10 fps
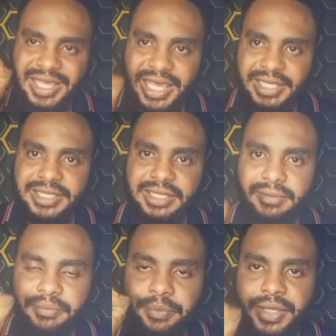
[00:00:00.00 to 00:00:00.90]
8
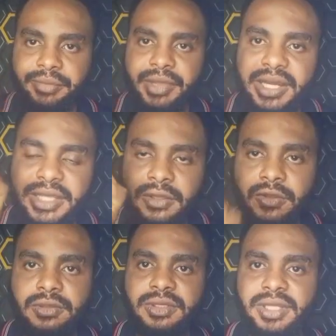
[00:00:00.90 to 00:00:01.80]
Premier League
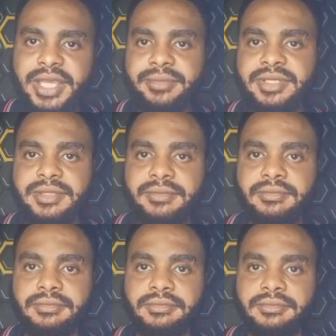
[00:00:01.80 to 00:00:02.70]
games.
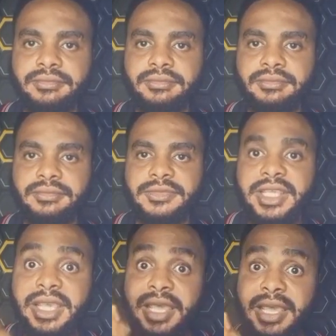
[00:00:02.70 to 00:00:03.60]

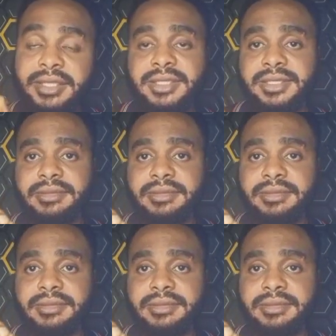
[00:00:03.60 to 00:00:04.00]
8